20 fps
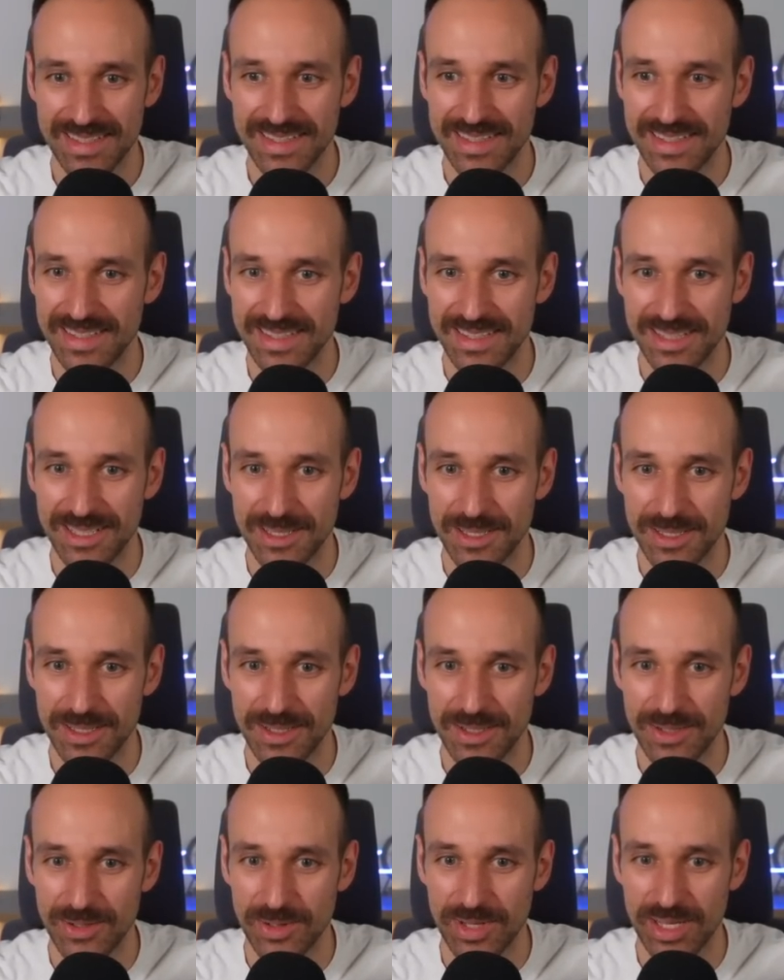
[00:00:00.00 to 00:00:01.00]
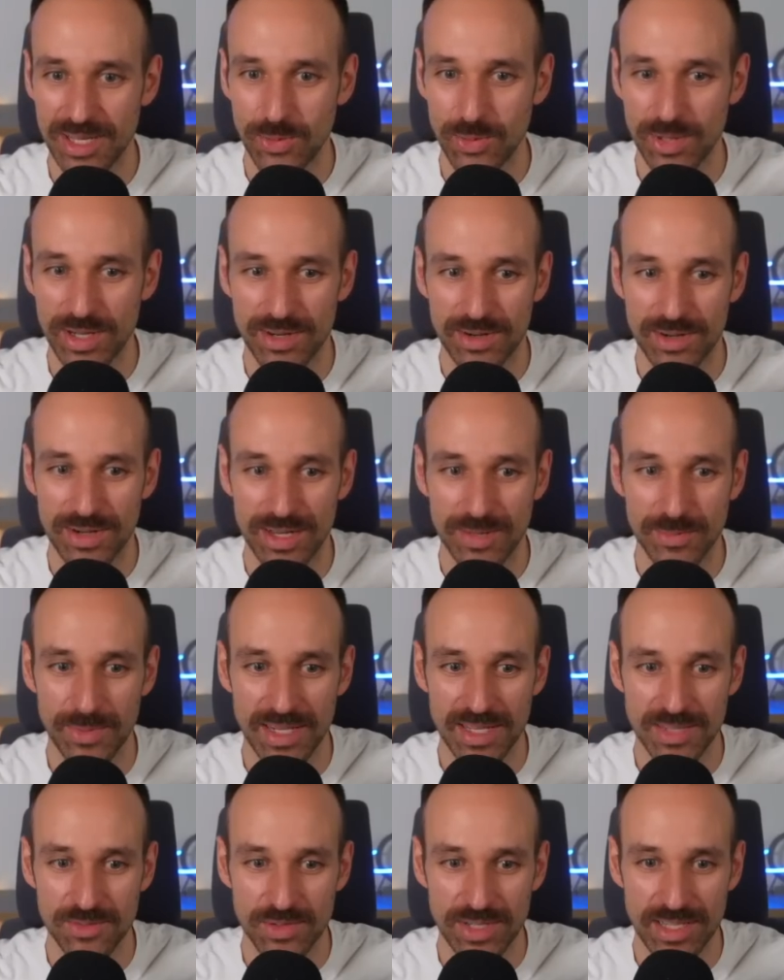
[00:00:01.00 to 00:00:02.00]
Uh, okay, where am
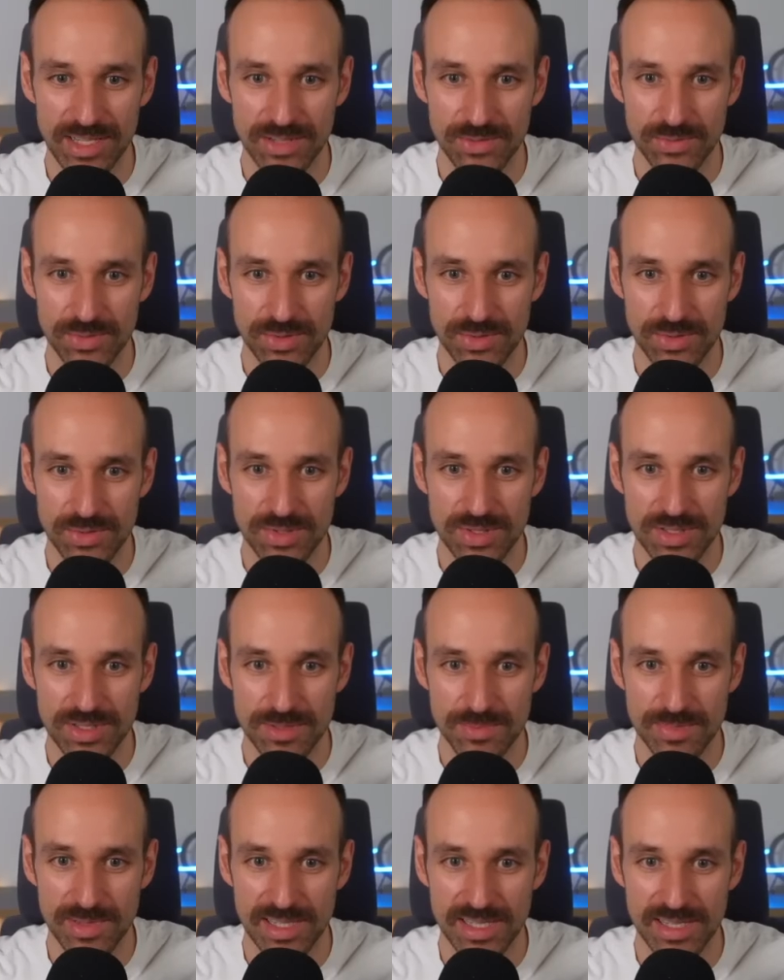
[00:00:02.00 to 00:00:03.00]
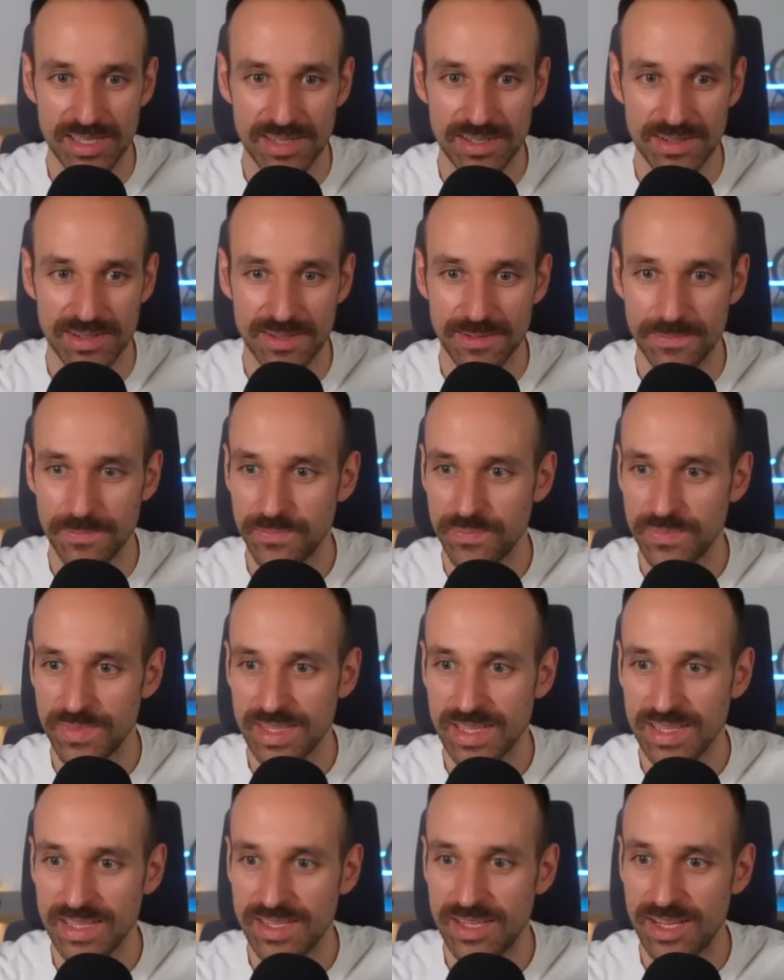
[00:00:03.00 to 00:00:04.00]
I drag a of view to display here?
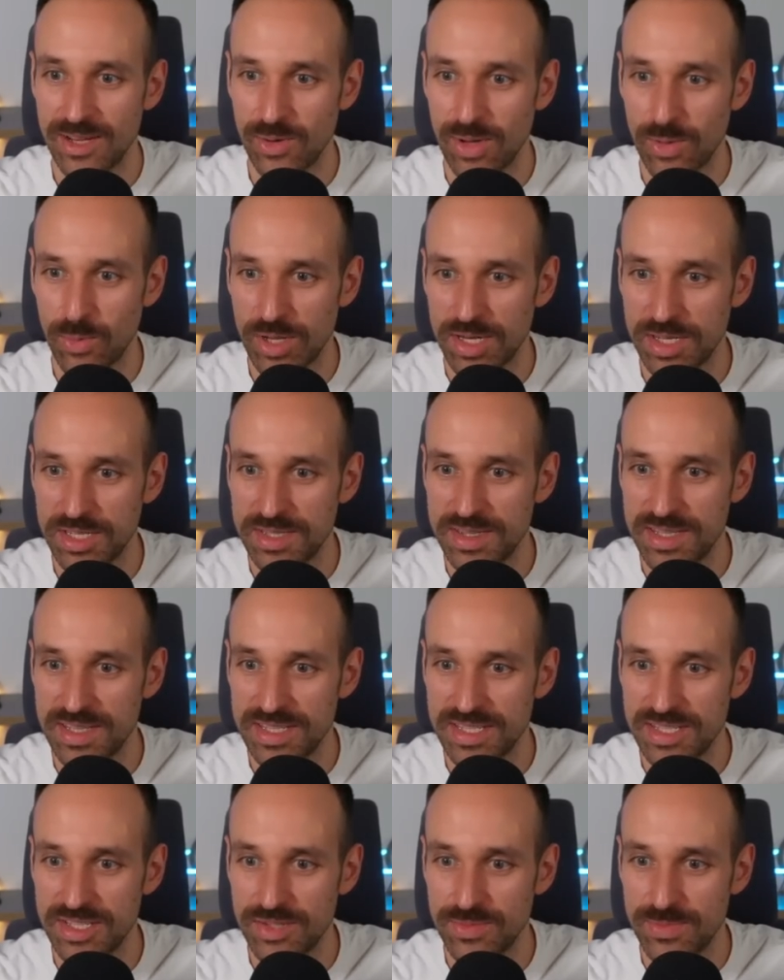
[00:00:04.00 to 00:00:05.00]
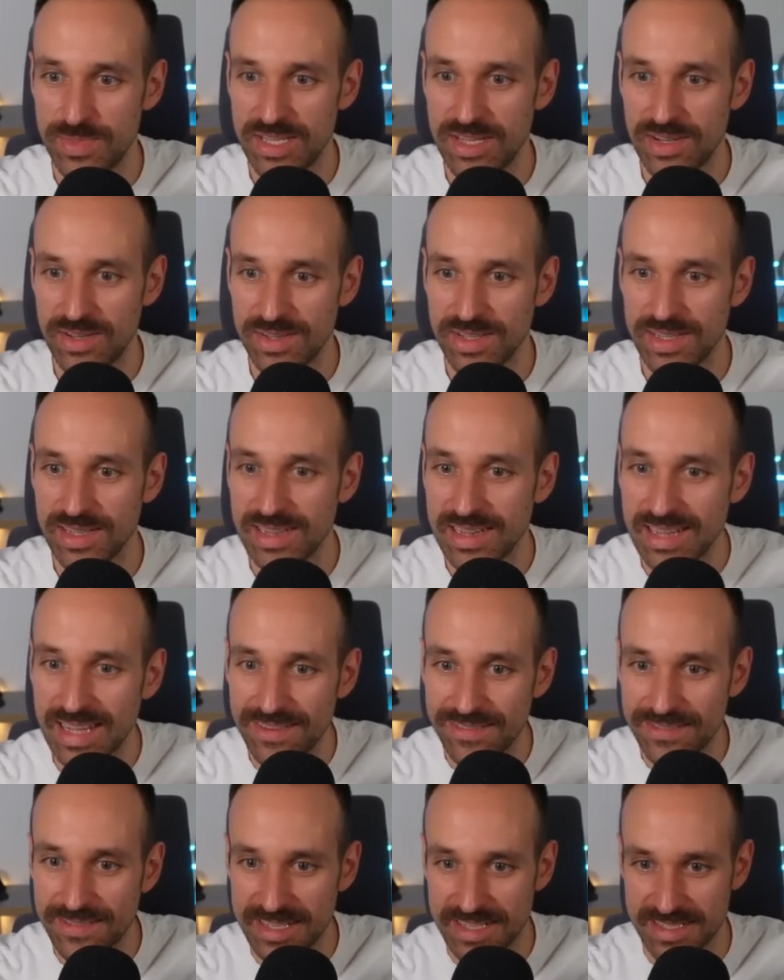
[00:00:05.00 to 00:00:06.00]
No, I wanted this to be on the
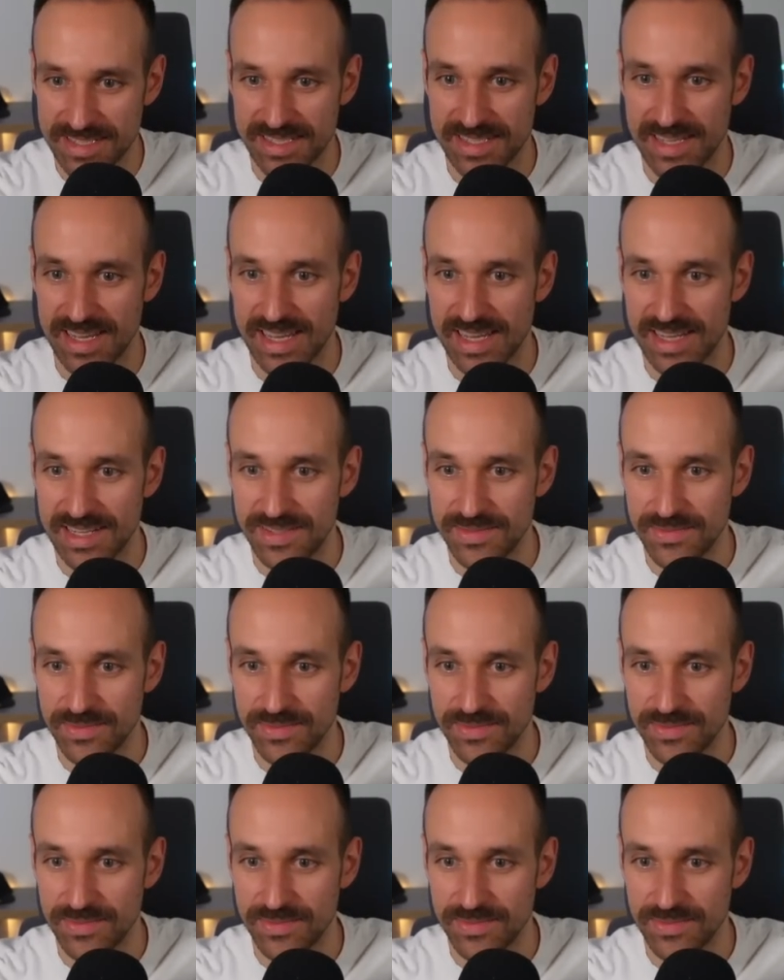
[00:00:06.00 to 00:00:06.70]
left hand side.